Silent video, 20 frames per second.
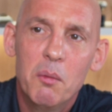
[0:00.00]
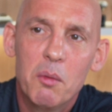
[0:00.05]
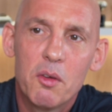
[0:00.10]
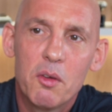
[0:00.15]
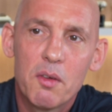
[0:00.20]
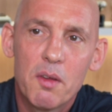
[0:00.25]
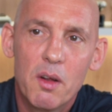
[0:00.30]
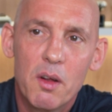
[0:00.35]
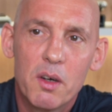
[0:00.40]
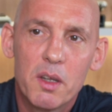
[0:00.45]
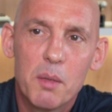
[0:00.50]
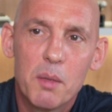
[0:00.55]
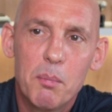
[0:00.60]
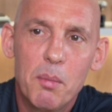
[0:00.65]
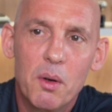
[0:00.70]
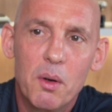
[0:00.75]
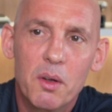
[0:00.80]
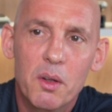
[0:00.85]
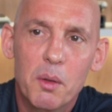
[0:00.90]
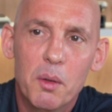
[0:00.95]
We slide the
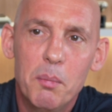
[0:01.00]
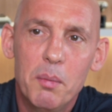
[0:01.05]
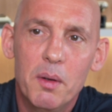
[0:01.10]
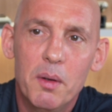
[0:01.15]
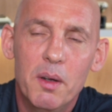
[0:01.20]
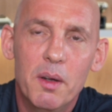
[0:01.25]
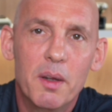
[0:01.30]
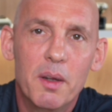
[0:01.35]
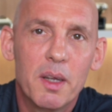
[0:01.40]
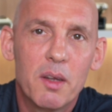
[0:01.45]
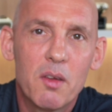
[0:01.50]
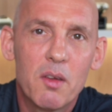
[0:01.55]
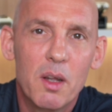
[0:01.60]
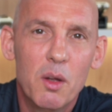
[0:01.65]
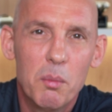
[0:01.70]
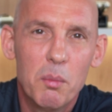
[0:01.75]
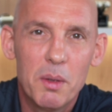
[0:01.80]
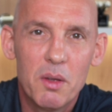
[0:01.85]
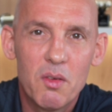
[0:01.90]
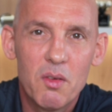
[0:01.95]
button up. It's a
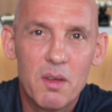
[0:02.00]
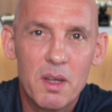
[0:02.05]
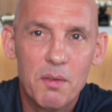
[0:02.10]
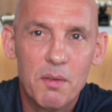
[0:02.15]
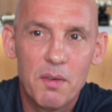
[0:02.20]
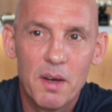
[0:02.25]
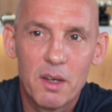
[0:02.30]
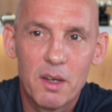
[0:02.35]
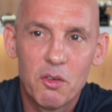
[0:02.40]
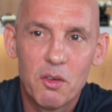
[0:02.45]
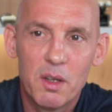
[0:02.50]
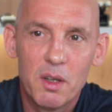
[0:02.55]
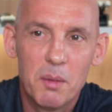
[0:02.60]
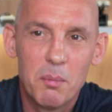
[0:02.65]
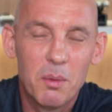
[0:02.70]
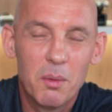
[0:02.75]
little bit stiff actually,